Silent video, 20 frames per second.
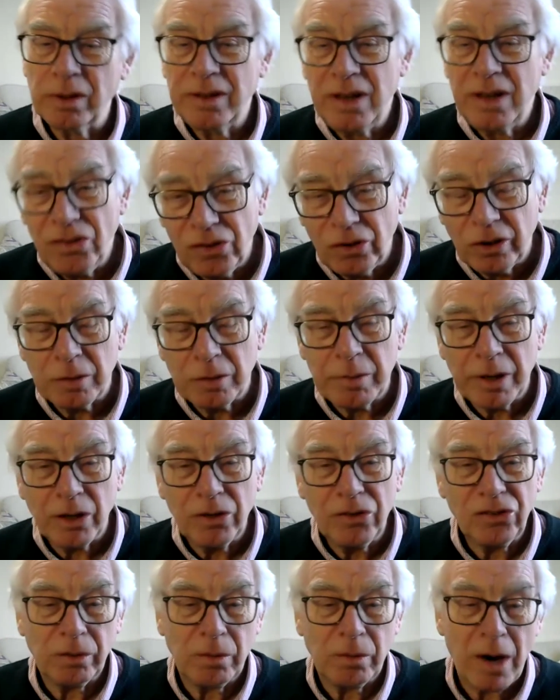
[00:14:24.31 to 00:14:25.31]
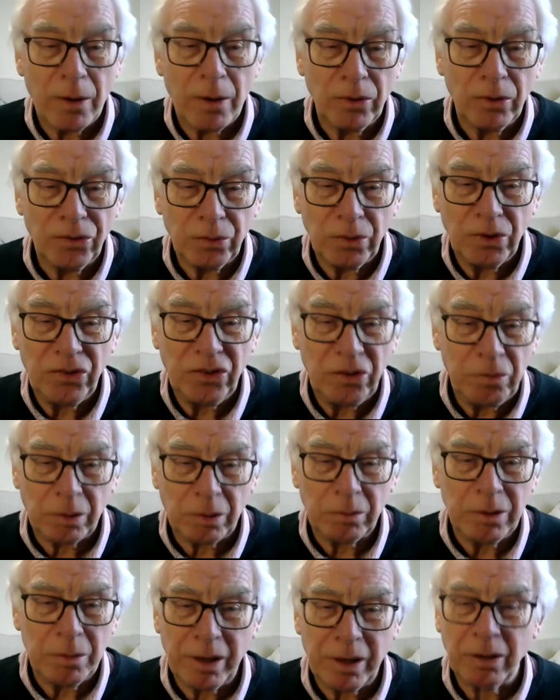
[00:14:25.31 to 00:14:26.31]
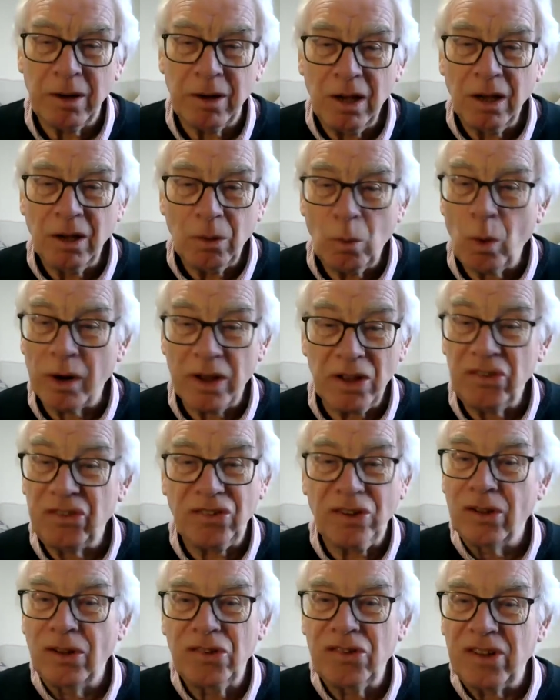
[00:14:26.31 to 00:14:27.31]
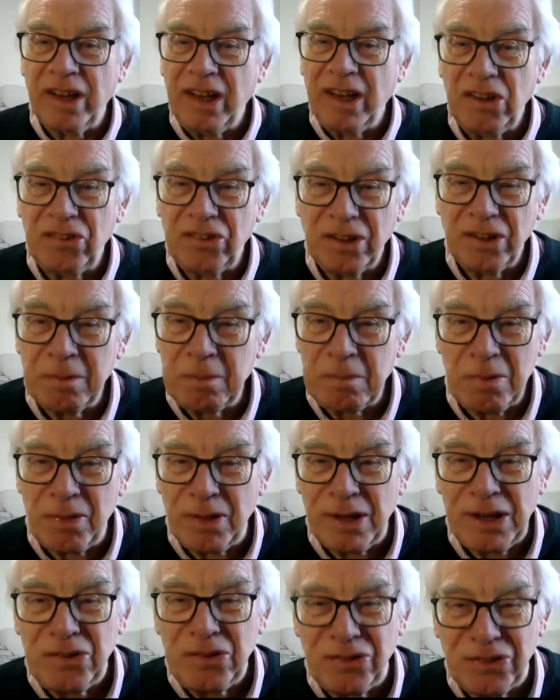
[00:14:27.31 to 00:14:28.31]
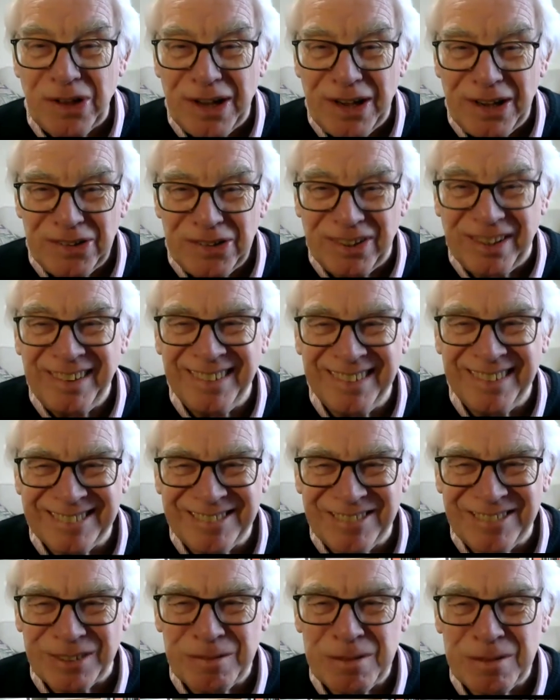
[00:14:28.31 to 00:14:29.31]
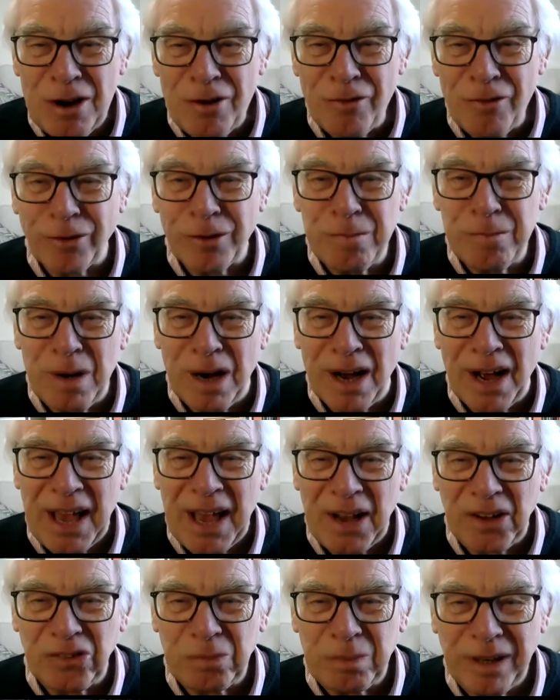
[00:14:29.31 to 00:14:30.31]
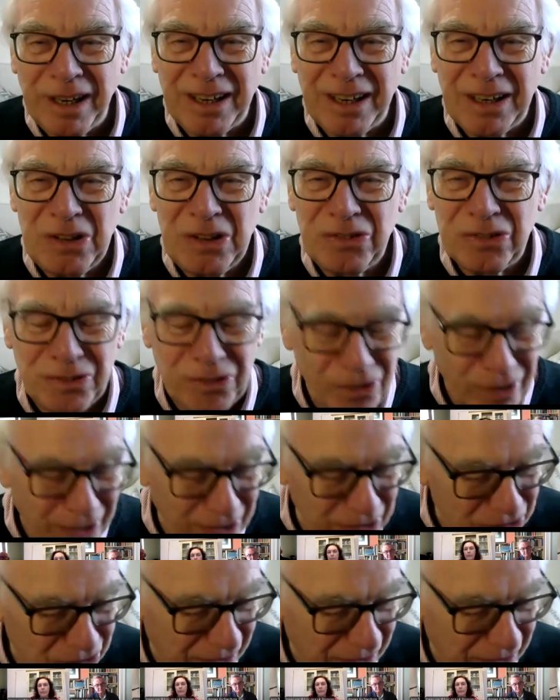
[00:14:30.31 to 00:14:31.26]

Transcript: And it took about 2 hours, which is probably about what it still takes you these days from my experience of trying to